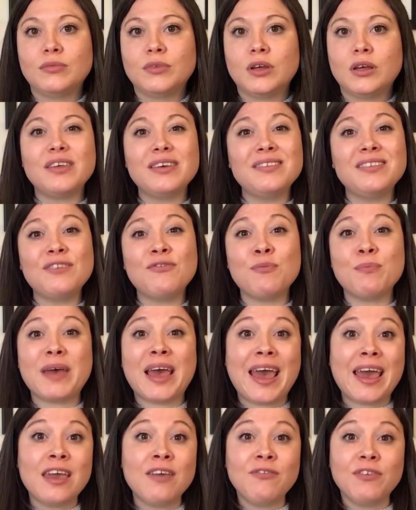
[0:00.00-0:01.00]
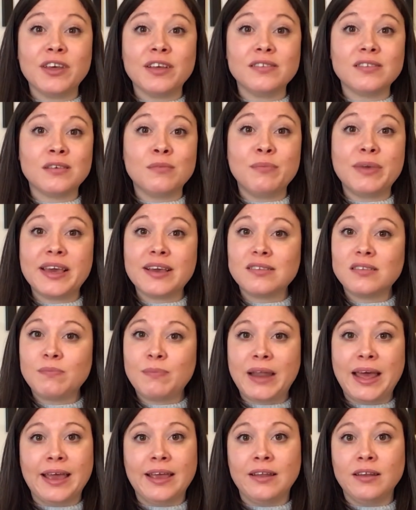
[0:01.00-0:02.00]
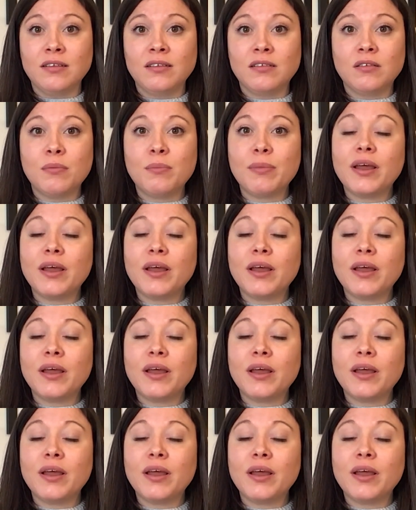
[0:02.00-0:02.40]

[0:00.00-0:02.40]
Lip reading: So these different behaviours can be explained